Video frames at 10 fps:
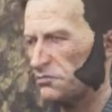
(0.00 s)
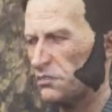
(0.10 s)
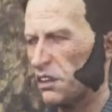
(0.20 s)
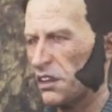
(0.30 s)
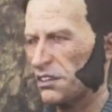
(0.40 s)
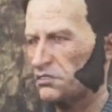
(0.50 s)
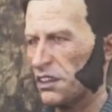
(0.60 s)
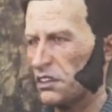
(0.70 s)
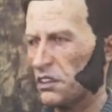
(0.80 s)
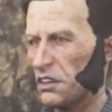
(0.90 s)
him and his
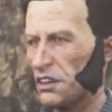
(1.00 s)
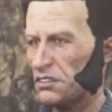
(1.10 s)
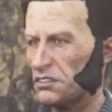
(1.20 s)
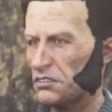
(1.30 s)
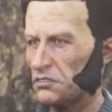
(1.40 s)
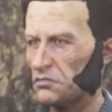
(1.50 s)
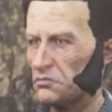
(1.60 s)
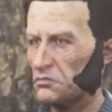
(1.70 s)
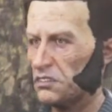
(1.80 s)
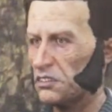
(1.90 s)
generosity.
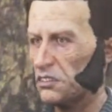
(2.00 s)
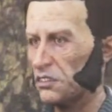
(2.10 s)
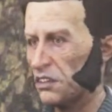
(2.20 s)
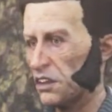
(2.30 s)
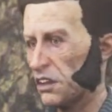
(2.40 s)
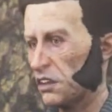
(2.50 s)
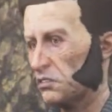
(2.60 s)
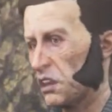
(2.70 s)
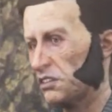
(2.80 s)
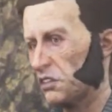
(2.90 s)
Please, send
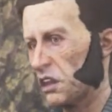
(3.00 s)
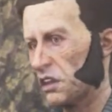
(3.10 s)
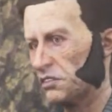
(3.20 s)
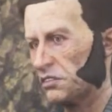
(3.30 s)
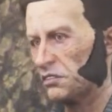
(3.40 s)
him my thanks.